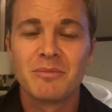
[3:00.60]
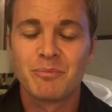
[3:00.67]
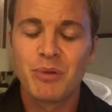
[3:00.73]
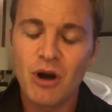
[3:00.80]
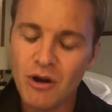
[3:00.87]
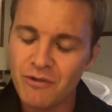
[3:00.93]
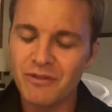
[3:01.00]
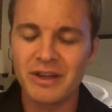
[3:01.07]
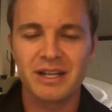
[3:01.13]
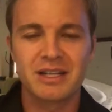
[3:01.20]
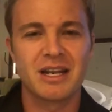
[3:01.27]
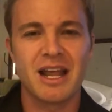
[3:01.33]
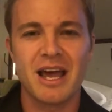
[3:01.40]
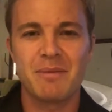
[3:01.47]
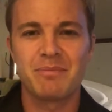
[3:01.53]
Perfect
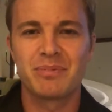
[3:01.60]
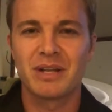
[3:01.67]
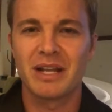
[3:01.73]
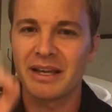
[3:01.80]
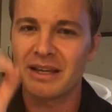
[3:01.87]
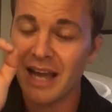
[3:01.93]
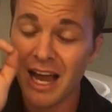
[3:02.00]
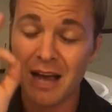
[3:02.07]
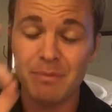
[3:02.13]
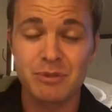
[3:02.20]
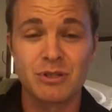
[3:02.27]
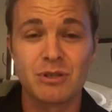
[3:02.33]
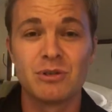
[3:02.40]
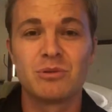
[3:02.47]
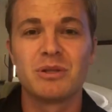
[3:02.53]
lap, like
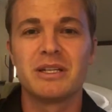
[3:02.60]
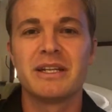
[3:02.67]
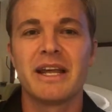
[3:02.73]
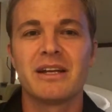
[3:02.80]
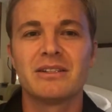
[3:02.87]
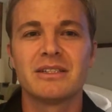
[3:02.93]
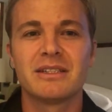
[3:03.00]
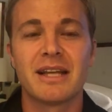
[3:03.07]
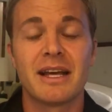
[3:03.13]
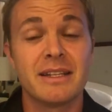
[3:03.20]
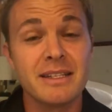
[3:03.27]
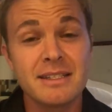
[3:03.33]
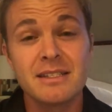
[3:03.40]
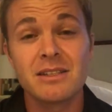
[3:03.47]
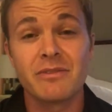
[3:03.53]
absolutely nailed it. And
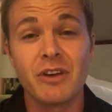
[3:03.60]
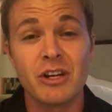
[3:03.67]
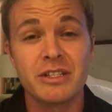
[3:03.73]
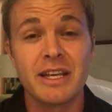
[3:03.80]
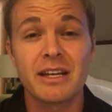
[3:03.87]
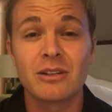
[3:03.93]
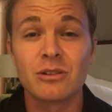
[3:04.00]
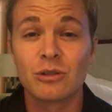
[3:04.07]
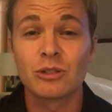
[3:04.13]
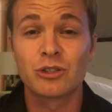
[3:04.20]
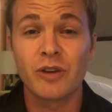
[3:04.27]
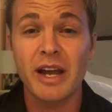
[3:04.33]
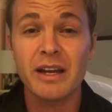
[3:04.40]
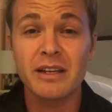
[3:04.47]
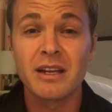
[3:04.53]
this is a very technical
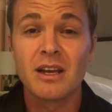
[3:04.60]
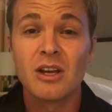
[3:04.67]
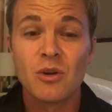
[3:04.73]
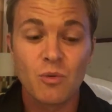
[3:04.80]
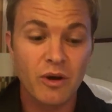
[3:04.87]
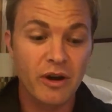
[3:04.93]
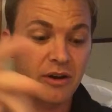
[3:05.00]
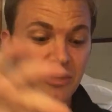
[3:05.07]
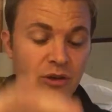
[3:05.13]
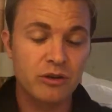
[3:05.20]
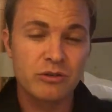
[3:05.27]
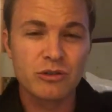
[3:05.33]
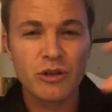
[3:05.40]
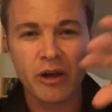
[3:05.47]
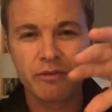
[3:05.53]
track where
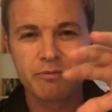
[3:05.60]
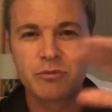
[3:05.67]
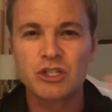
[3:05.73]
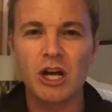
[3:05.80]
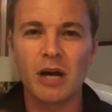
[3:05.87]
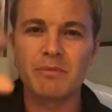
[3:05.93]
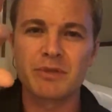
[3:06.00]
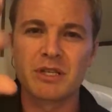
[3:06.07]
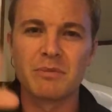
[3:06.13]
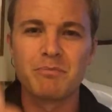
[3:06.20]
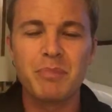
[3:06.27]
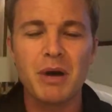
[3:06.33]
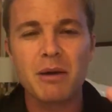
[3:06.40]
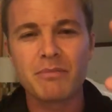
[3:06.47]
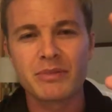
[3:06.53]
you have jumps and
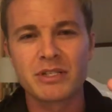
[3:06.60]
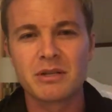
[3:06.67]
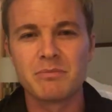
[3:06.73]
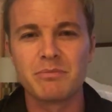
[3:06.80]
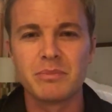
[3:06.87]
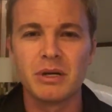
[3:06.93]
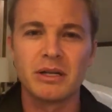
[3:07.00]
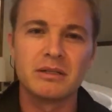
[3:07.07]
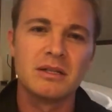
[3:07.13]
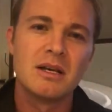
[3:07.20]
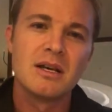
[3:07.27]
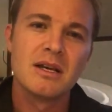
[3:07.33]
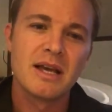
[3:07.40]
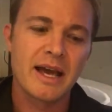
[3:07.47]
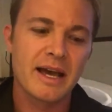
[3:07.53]
bumps and
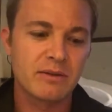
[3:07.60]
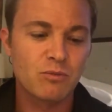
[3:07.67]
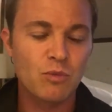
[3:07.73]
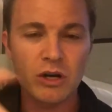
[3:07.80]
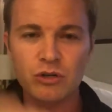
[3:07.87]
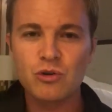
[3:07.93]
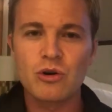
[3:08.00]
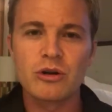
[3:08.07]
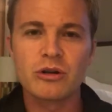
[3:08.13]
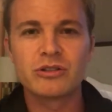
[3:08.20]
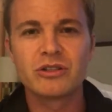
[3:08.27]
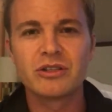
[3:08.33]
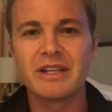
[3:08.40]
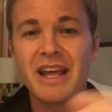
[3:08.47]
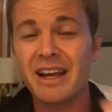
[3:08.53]
one corner to
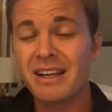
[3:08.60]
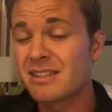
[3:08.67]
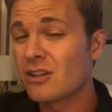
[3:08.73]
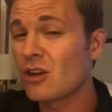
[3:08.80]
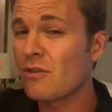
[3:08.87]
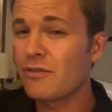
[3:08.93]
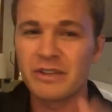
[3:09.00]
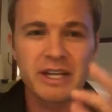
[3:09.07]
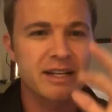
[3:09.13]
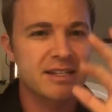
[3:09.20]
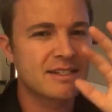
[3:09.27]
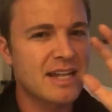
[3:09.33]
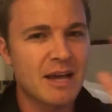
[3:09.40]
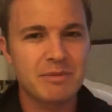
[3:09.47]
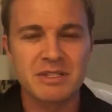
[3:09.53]
the next, and often get
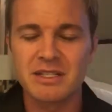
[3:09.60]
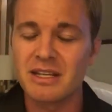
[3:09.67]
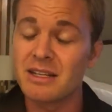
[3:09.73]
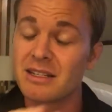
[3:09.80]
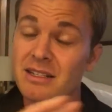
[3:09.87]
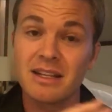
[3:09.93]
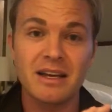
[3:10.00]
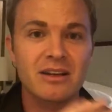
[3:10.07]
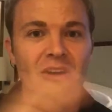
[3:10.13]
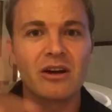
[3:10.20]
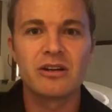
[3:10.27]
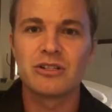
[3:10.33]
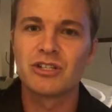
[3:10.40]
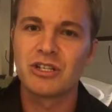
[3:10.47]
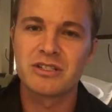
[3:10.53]
snaps and things, and that car
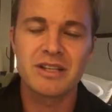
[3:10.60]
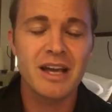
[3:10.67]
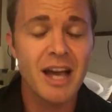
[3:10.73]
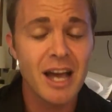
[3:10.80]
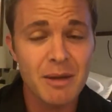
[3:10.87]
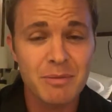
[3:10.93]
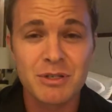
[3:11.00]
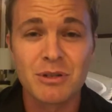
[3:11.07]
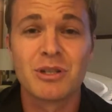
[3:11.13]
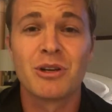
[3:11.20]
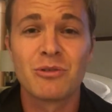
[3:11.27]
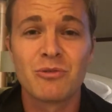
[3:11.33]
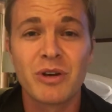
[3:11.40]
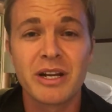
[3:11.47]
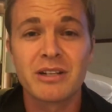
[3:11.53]
is just absolutely
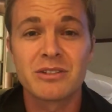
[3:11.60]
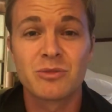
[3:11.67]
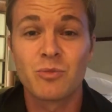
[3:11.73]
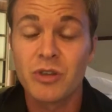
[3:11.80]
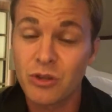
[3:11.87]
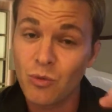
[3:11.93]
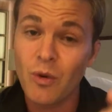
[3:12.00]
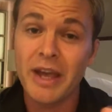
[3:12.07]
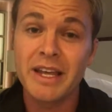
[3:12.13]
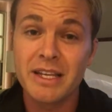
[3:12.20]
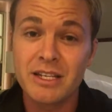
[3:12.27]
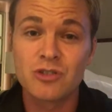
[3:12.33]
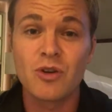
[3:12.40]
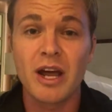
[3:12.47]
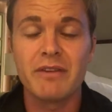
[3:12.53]
on rails with the way he's
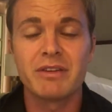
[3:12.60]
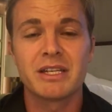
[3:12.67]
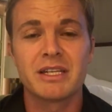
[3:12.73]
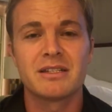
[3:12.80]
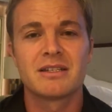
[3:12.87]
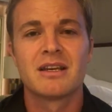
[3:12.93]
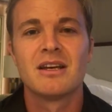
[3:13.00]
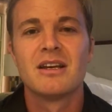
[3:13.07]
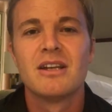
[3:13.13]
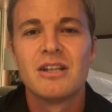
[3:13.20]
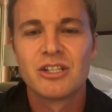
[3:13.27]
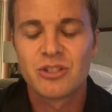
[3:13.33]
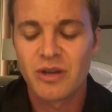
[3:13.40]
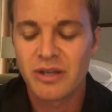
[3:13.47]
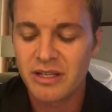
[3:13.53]
driving it.
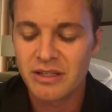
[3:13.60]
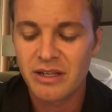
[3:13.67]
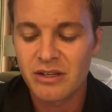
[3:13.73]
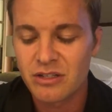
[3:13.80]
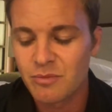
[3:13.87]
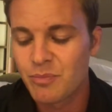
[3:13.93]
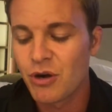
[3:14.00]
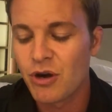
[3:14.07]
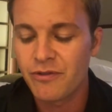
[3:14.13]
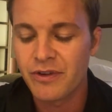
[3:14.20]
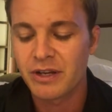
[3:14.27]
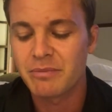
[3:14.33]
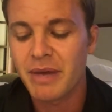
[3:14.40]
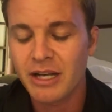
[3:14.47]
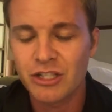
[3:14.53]
So I think there's a
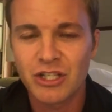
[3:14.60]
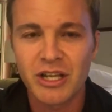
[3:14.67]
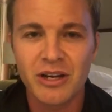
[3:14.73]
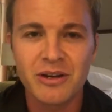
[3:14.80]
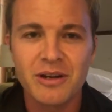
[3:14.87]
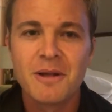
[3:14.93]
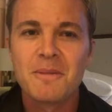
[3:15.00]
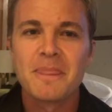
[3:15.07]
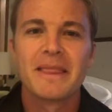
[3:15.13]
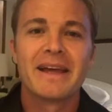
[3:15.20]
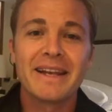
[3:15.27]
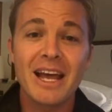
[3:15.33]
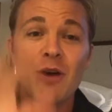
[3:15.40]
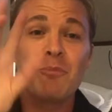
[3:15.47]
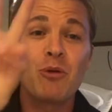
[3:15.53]
perfect match there. And
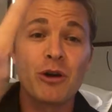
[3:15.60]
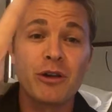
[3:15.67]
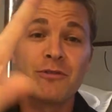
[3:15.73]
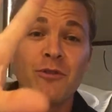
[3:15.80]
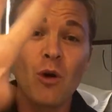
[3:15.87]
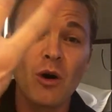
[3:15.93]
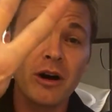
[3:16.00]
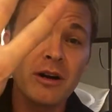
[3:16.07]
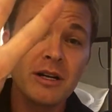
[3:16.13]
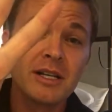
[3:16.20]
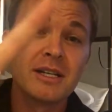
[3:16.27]
now point 4.